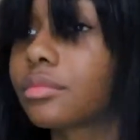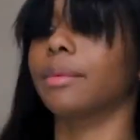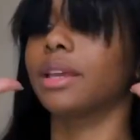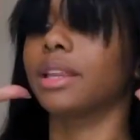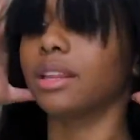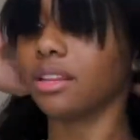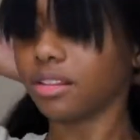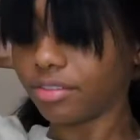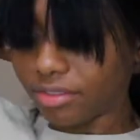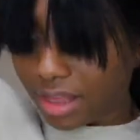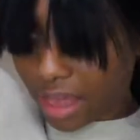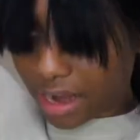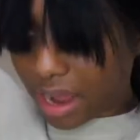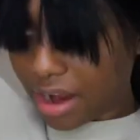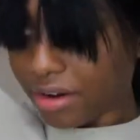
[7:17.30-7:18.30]
Getting the
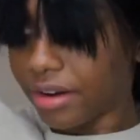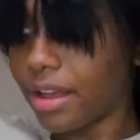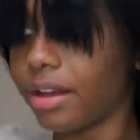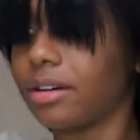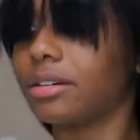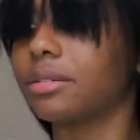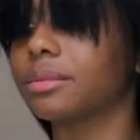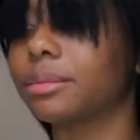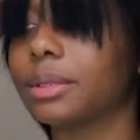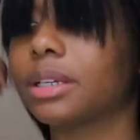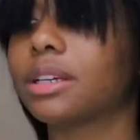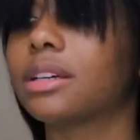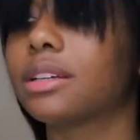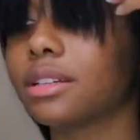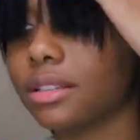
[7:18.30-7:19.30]
flat iron out
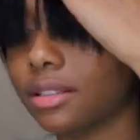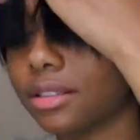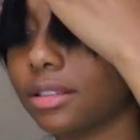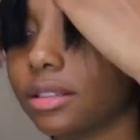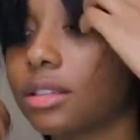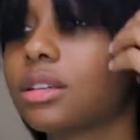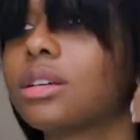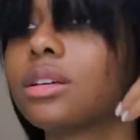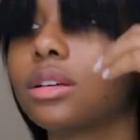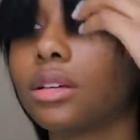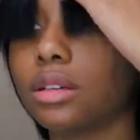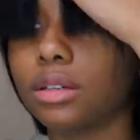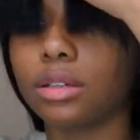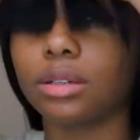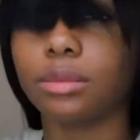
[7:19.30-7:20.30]
because
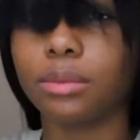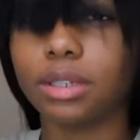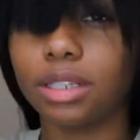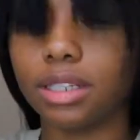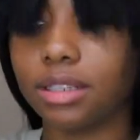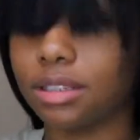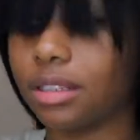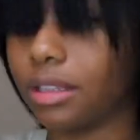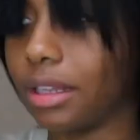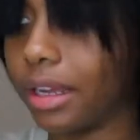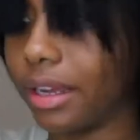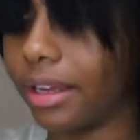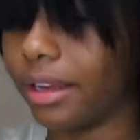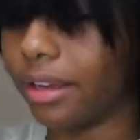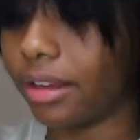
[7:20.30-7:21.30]
we need to
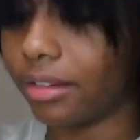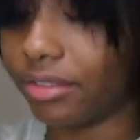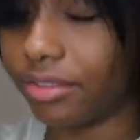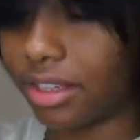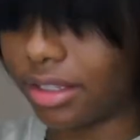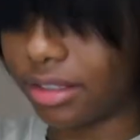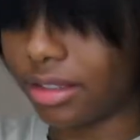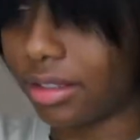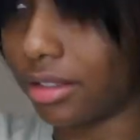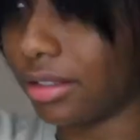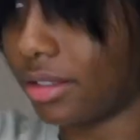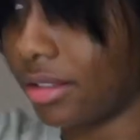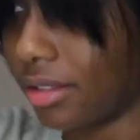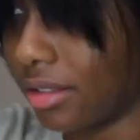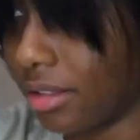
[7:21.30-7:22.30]
like fix
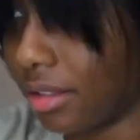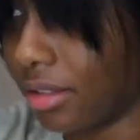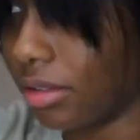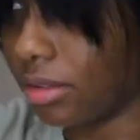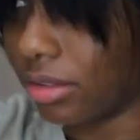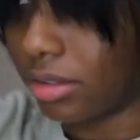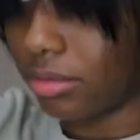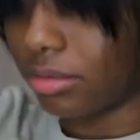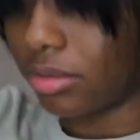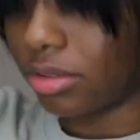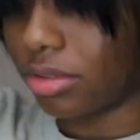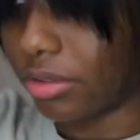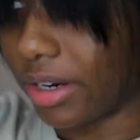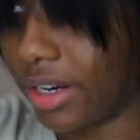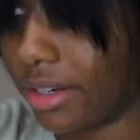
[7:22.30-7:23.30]
this. It's a little too
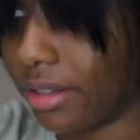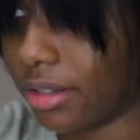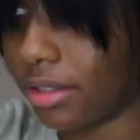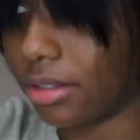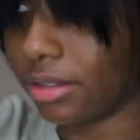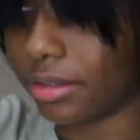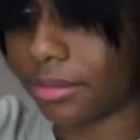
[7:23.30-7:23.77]
straight.